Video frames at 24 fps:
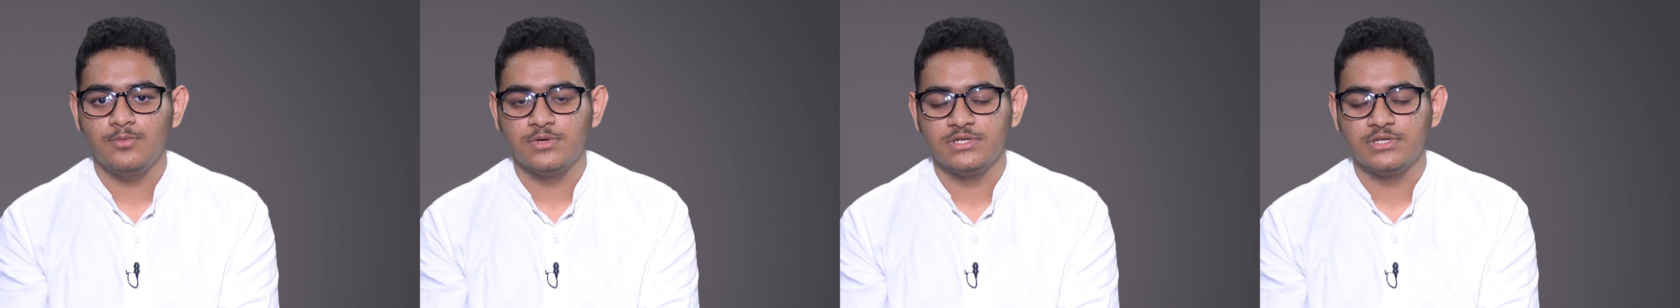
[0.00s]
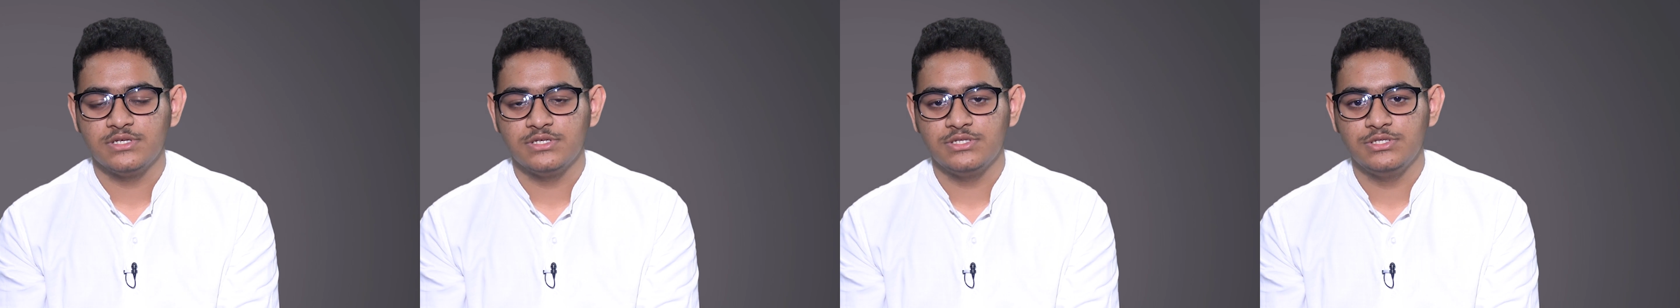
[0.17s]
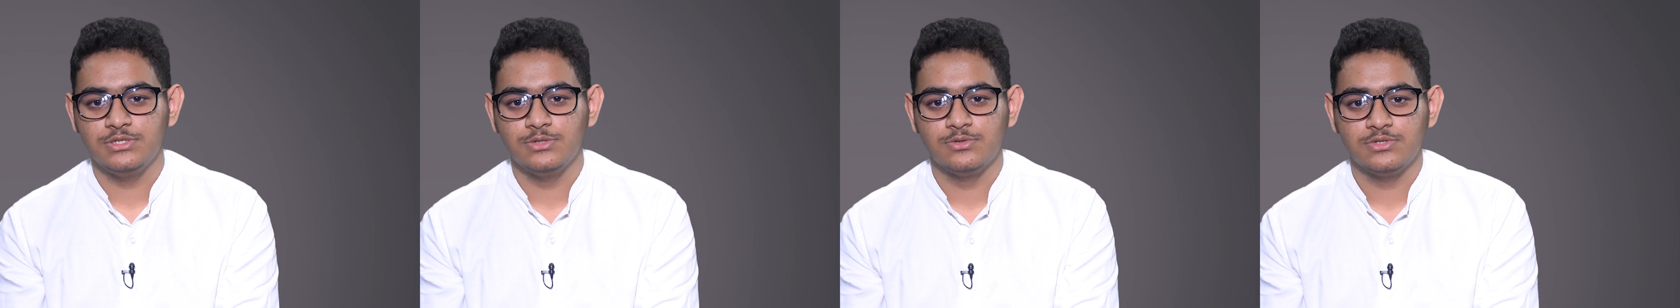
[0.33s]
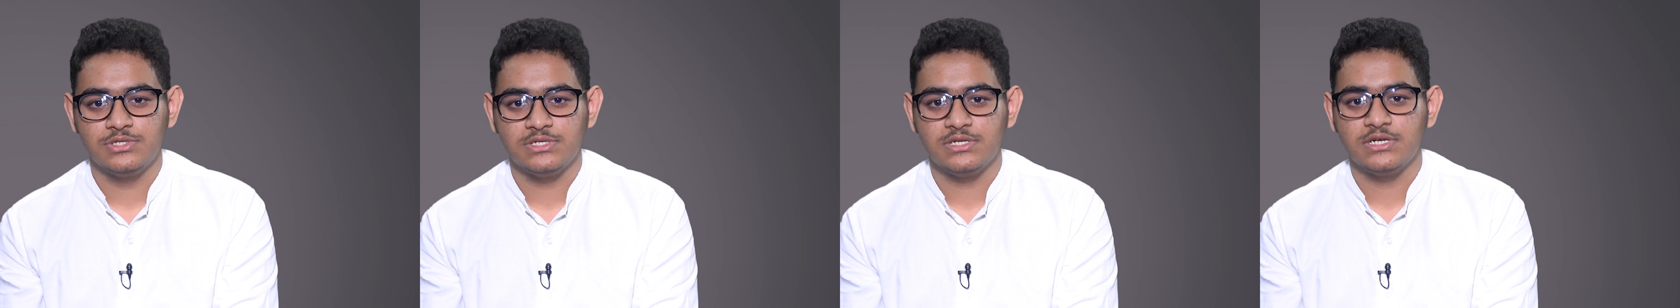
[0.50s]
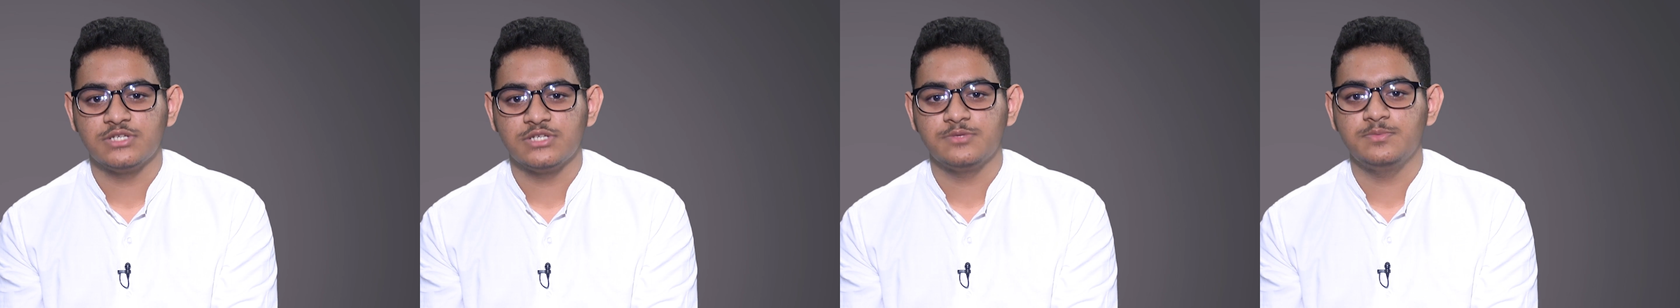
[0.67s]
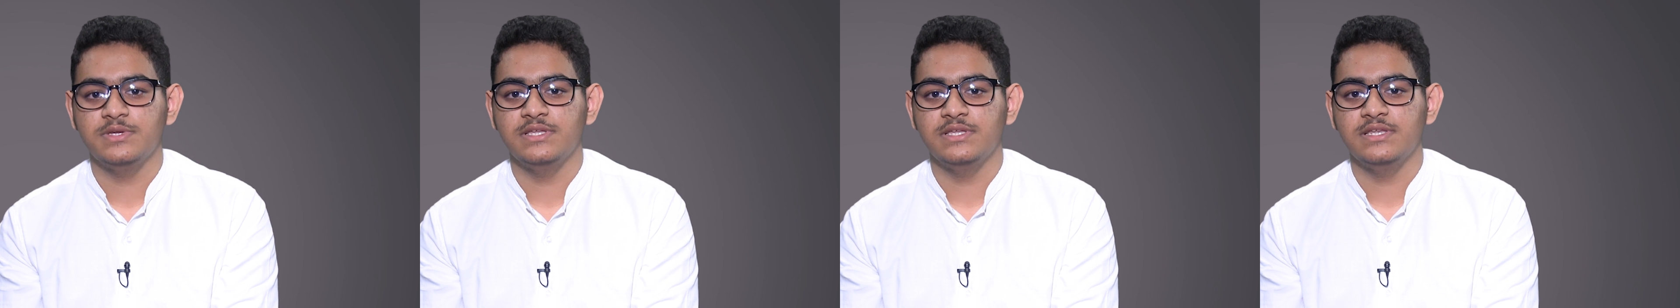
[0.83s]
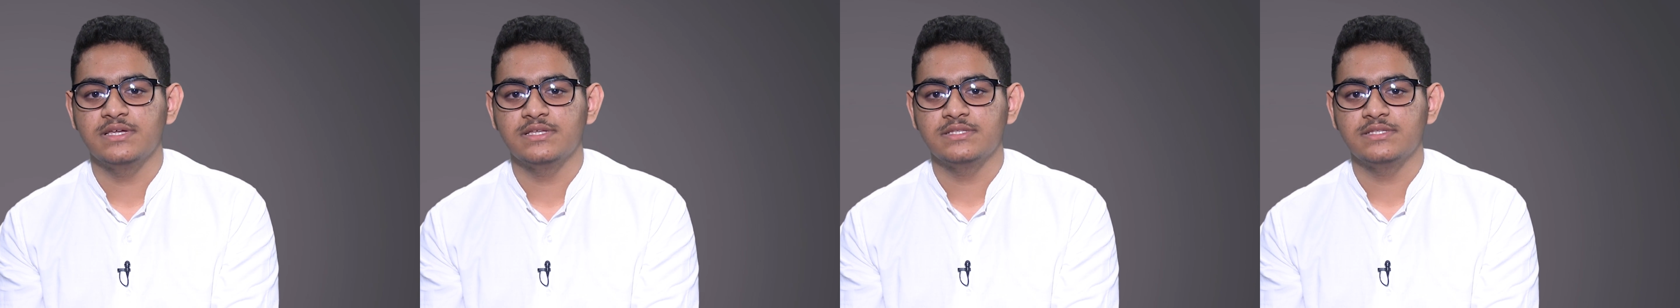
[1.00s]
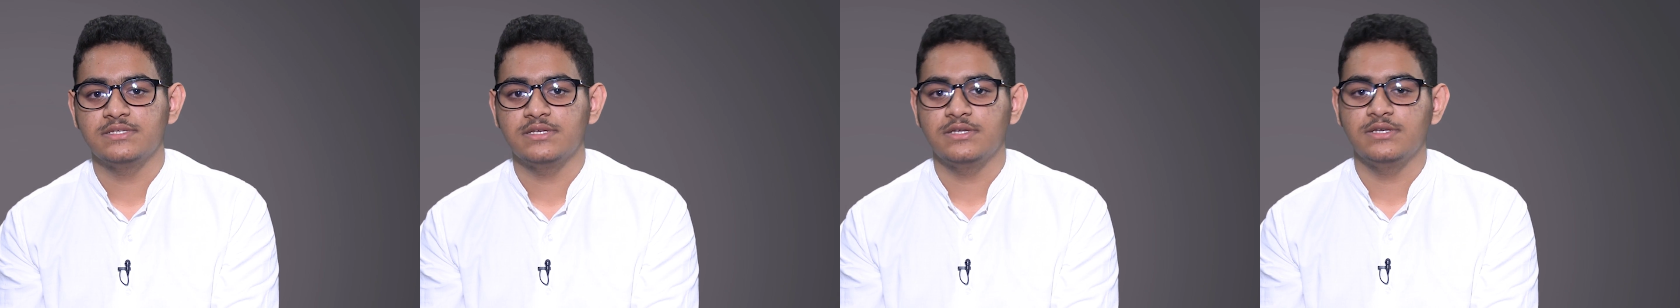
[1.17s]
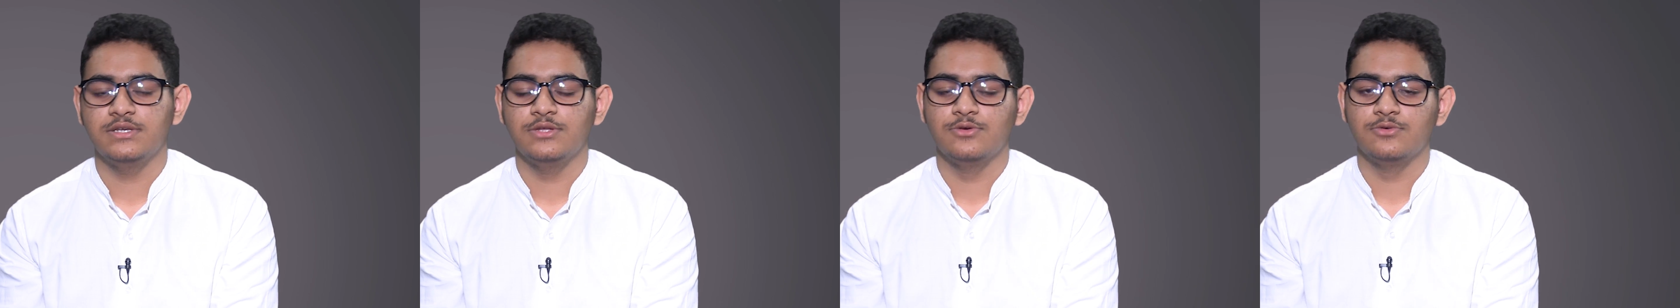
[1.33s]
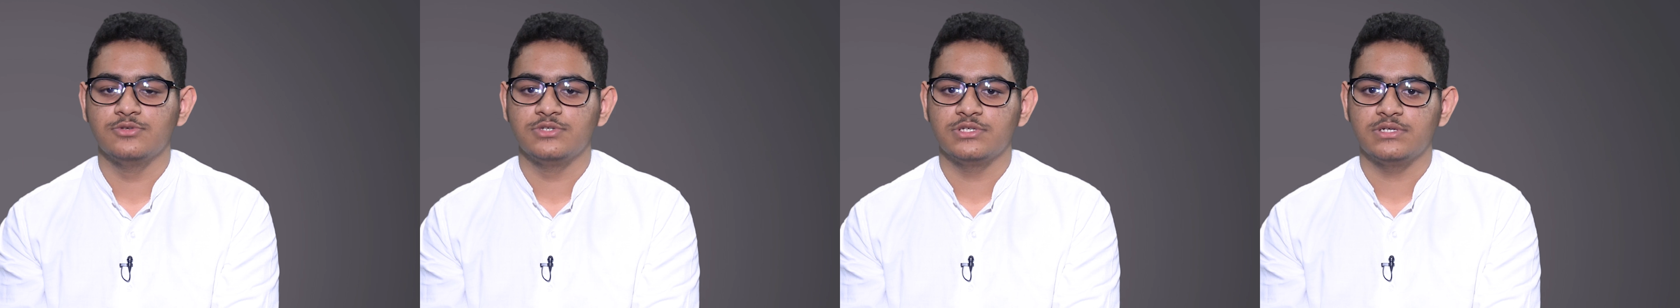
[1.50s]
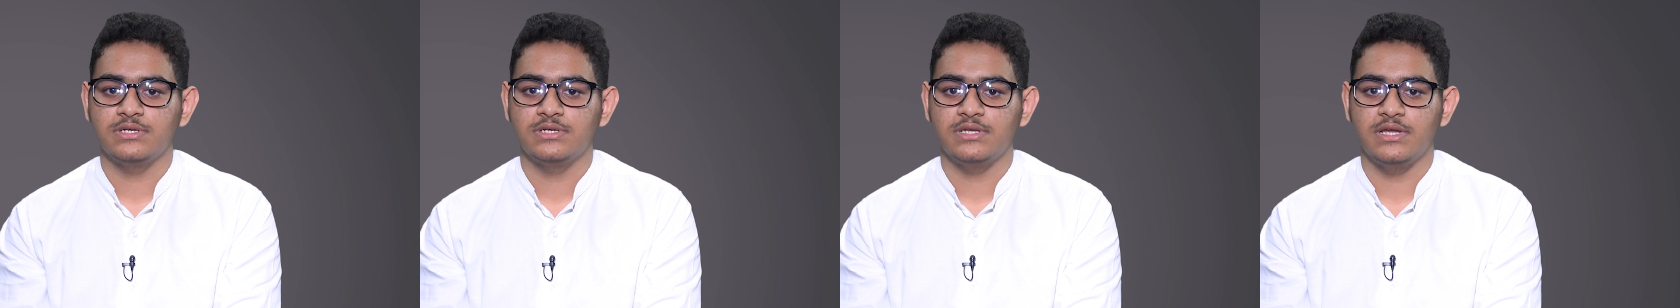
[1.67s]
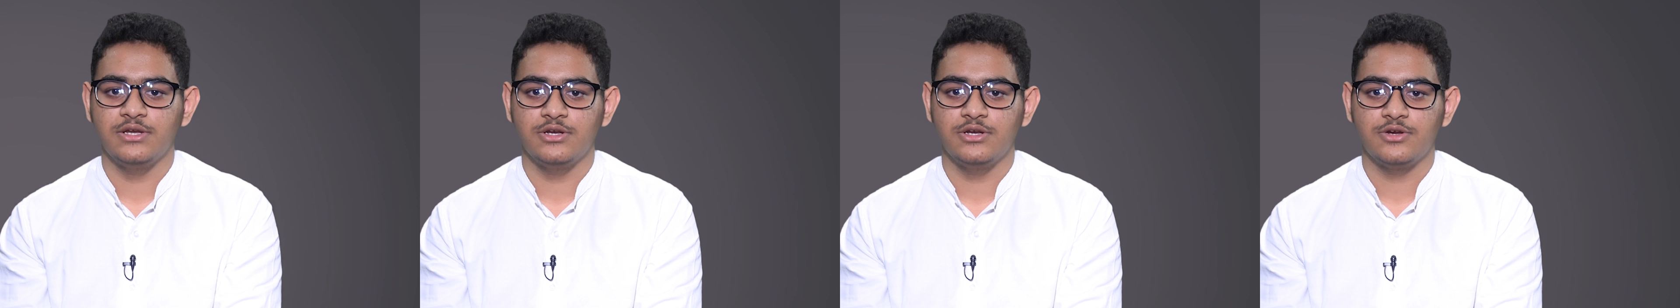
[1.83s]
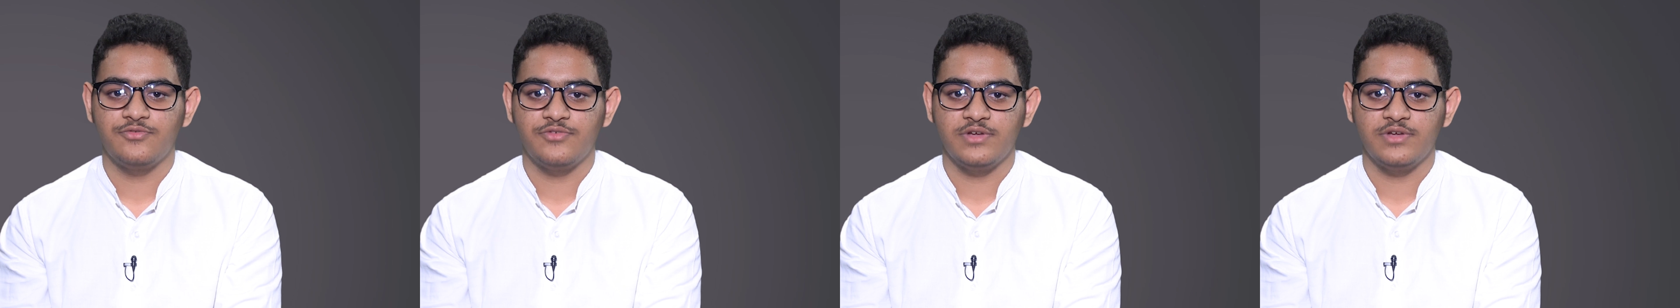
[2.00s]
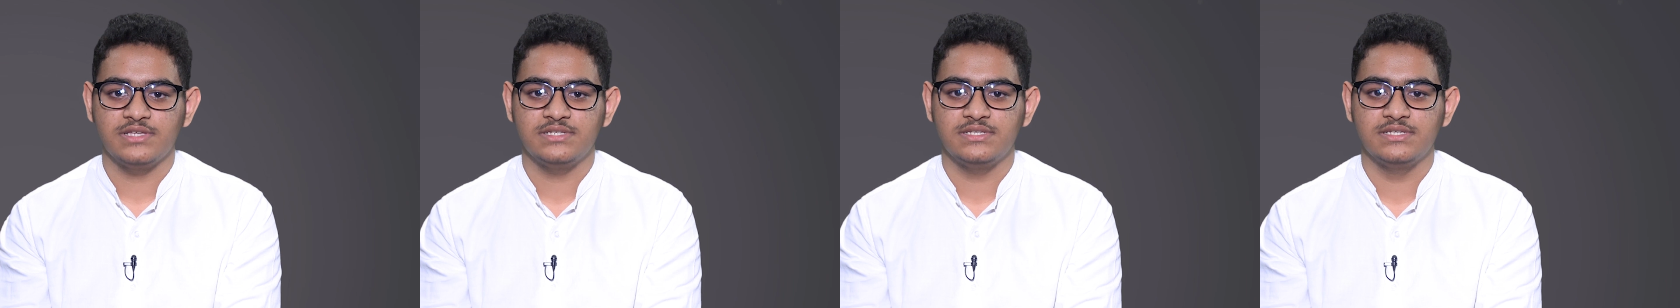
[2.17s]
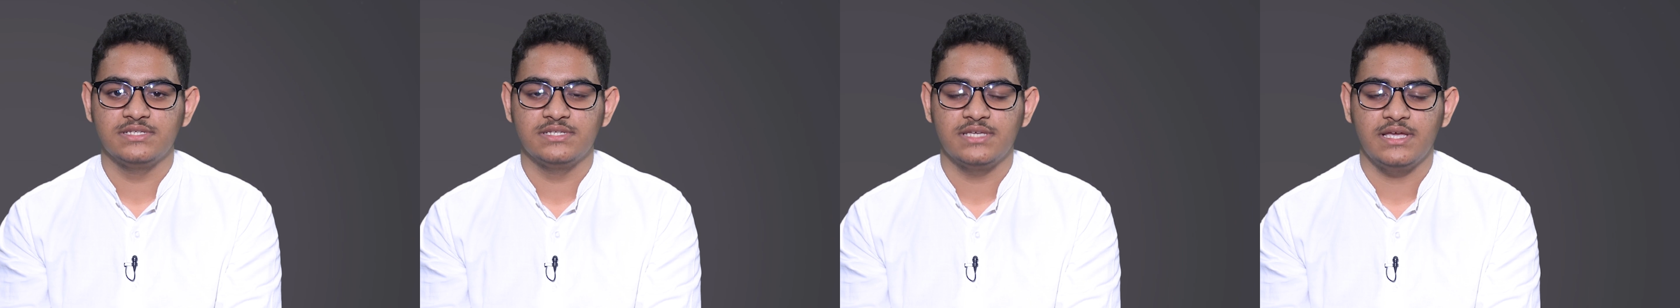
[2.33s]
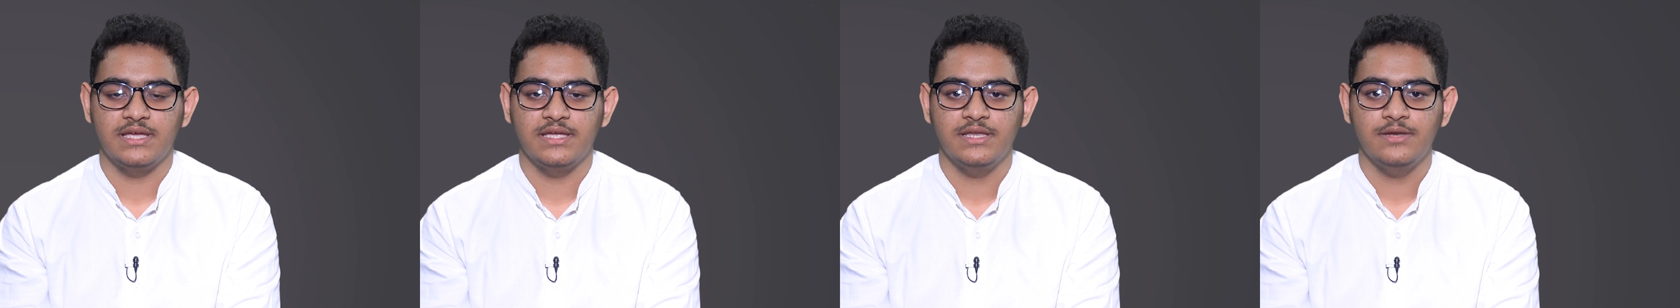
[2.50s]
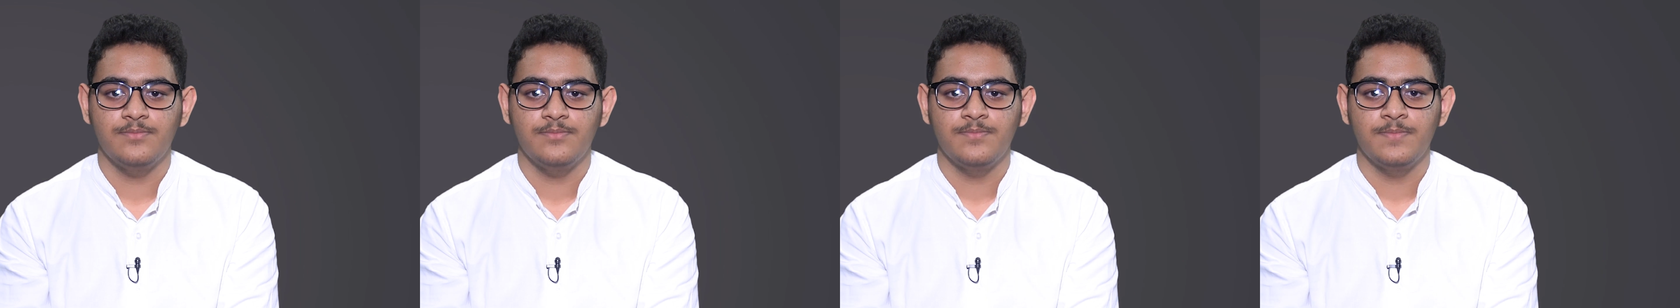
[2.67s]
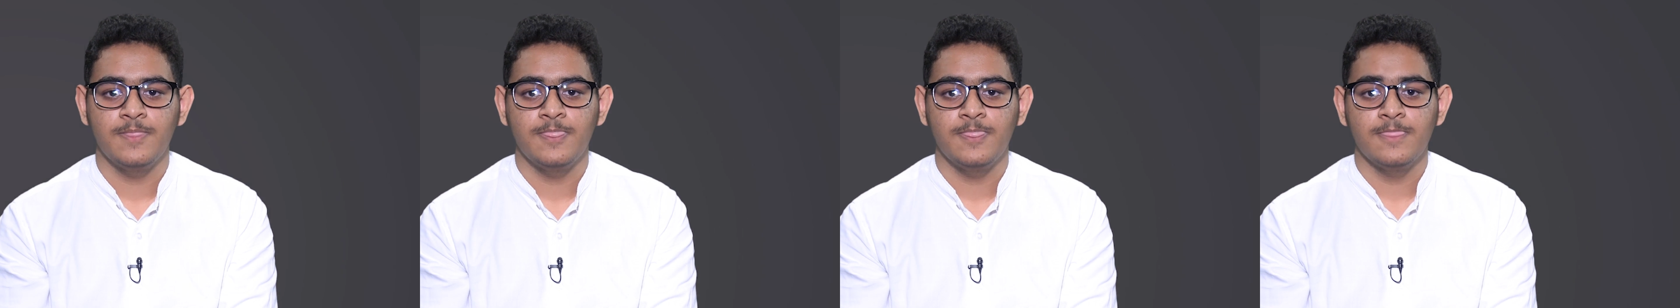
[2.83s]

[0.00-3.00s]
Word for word: which is user experience and user interface design,